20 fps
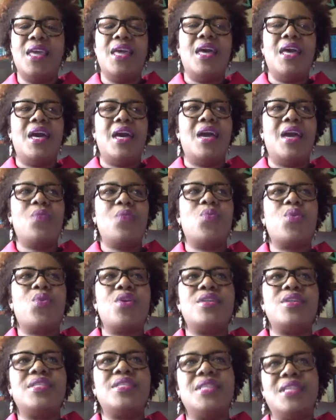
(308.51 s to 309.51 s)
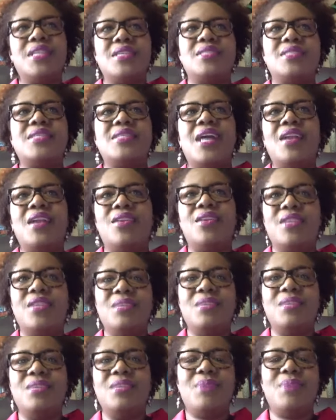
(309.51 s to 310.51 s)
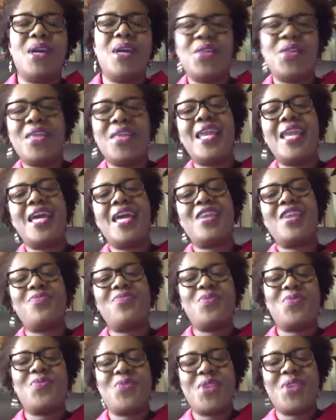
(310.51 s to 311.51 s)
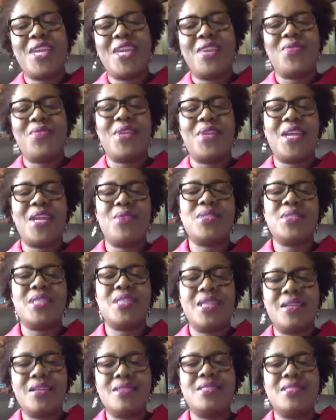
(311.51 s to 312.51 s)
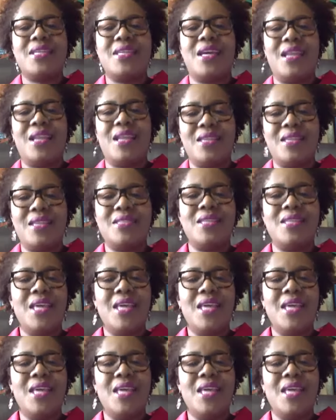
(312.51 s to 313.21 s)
I worked in a salon in my other life before Avon. I was a hairstylist.